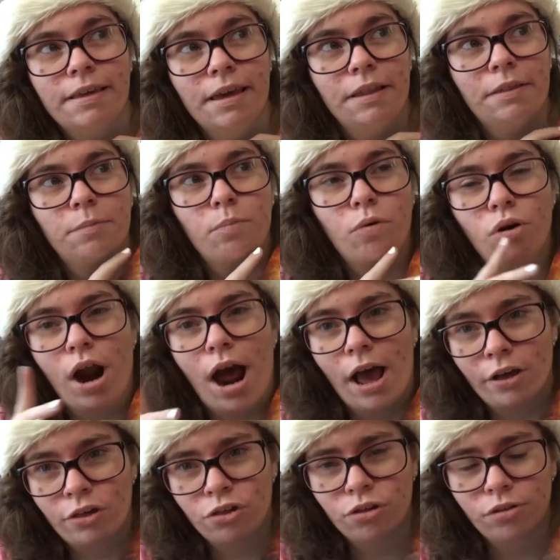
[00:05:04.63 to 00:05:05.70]
had more
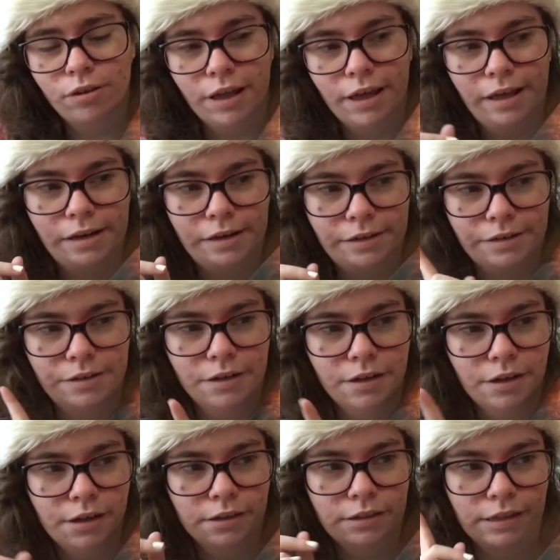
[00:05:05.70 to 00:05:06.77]
action and
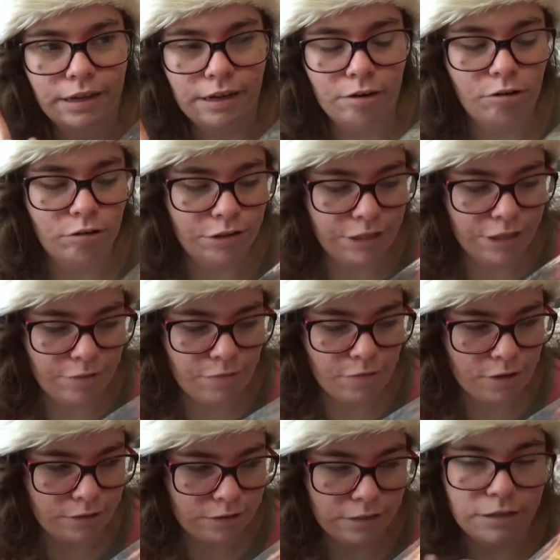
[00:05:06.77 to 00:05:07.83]
they are
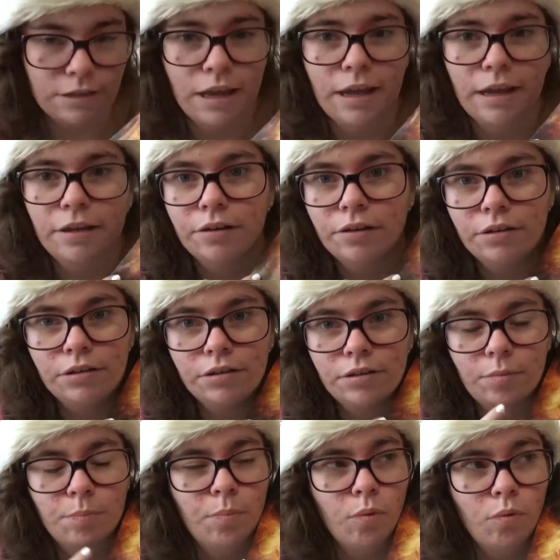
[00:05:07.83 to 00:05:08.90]
different than
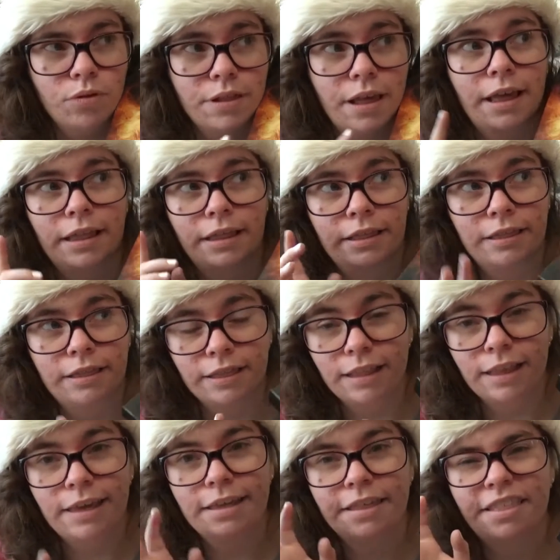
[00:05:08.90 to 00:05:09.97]
the books. At
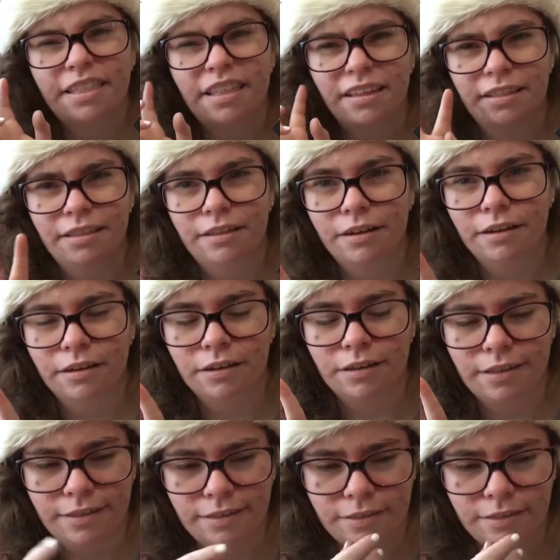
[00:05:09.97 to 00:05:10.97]
least the